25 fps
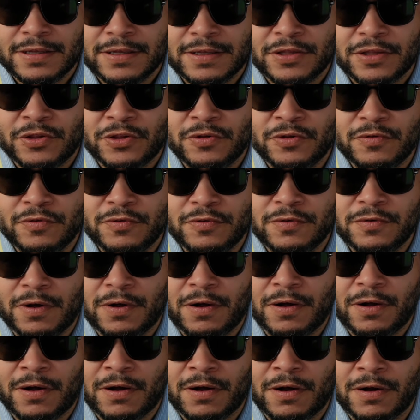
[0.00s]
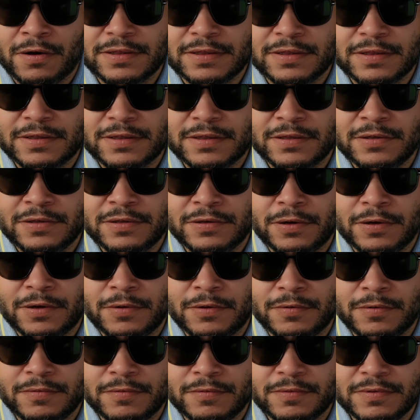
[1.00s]
you are, you
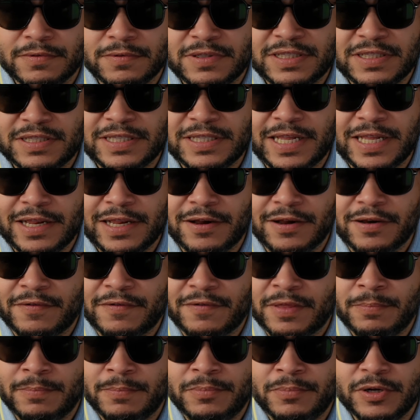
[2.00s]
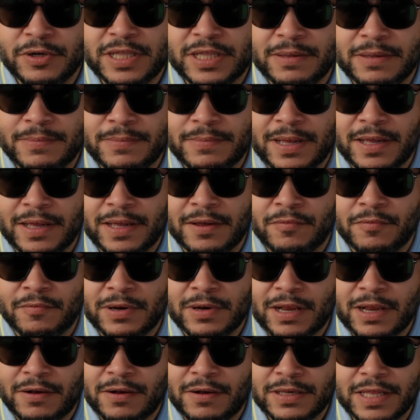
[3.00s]
know, scared of the boogeyman
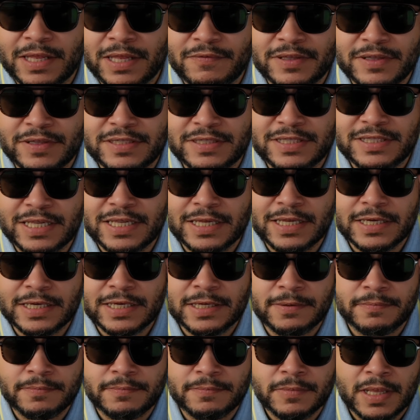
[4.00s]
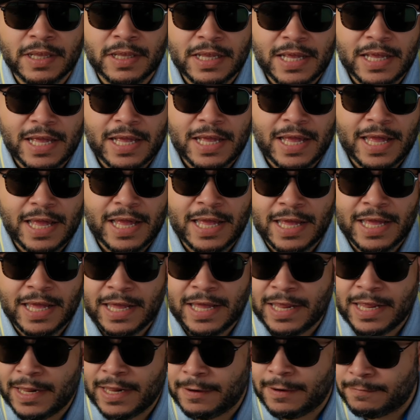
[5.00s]
without even seeing him.
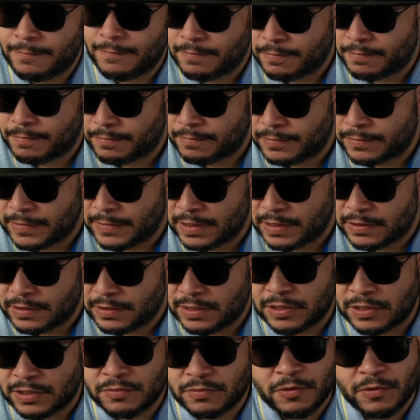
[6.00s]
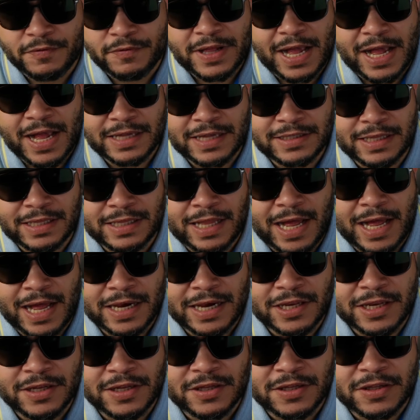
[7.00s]
And this movie has a
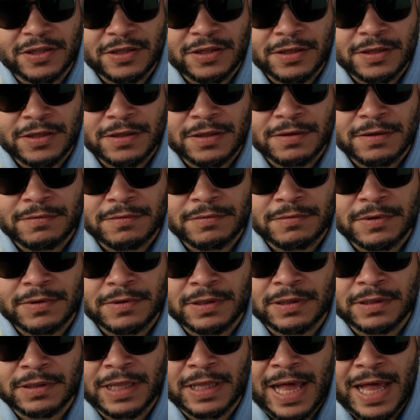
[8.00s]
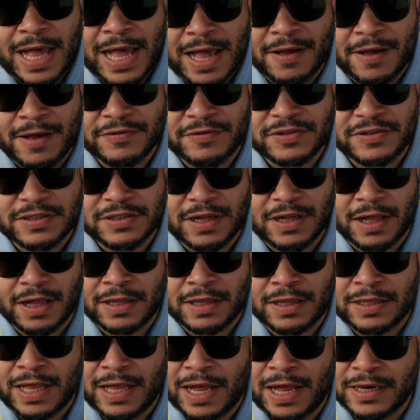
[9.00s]
lot of laughs, a
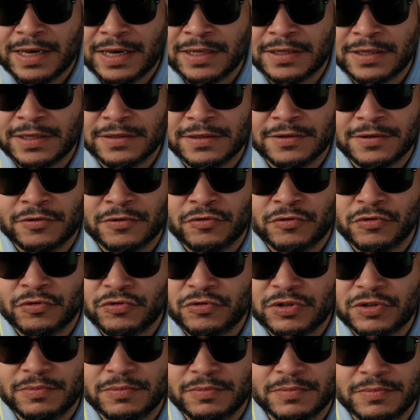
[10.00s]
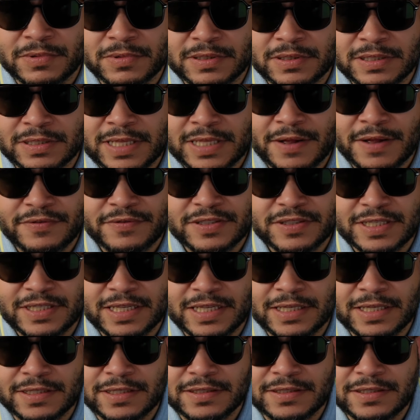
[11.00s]
lot of gruesome death
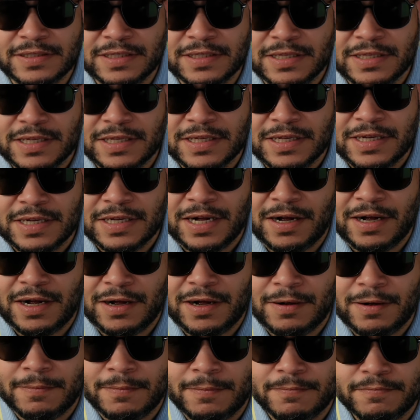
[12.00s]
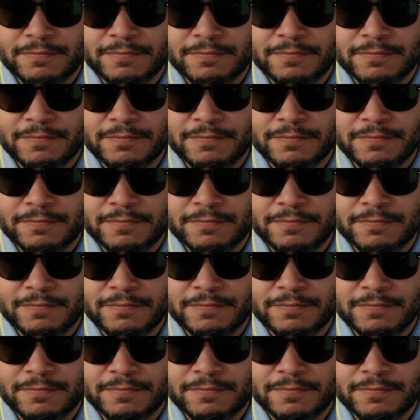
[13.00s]
scenes. Um,